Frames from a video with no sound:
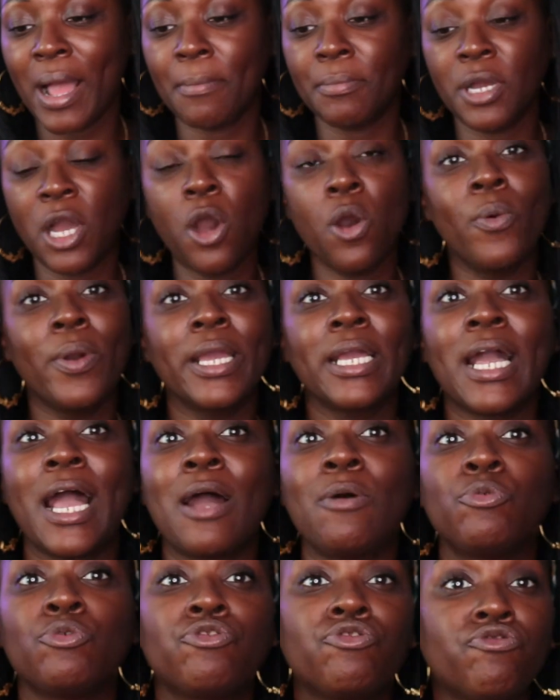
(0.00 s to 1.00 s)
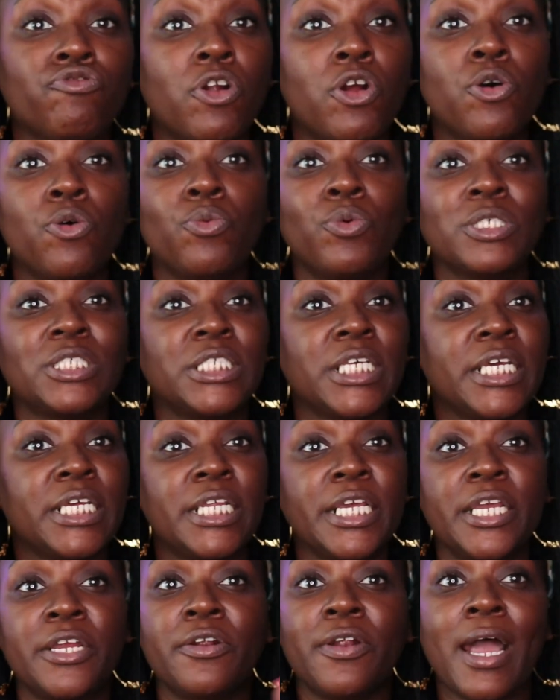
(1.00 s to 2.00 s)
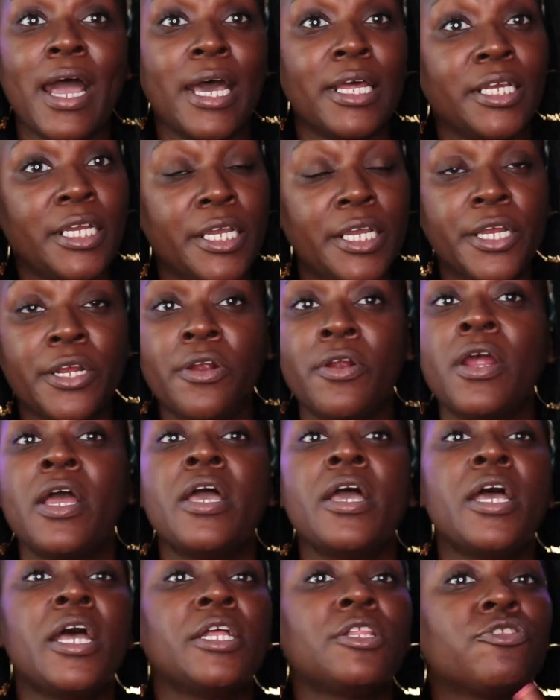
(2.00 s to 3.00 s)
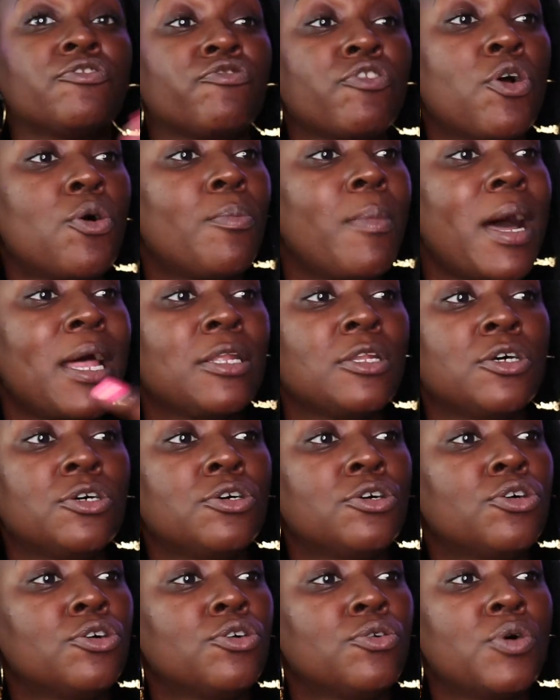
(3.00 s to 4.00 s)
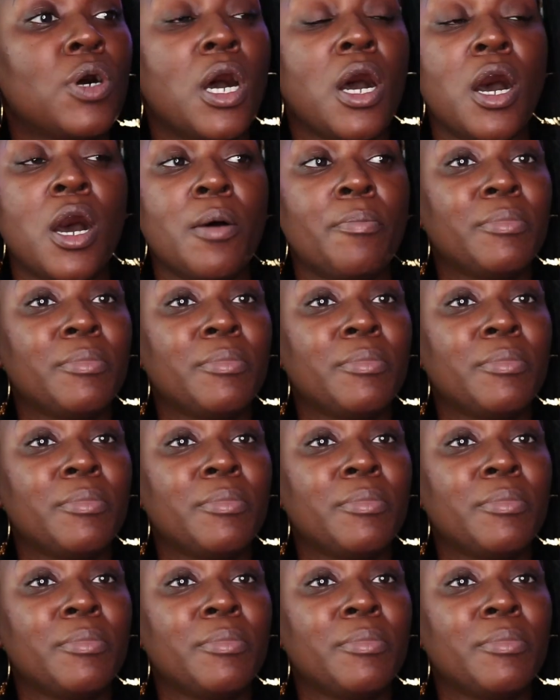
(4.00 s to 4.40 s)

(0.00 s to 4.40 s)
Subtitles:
I'm going. I will throw what's in here out of here and throw my little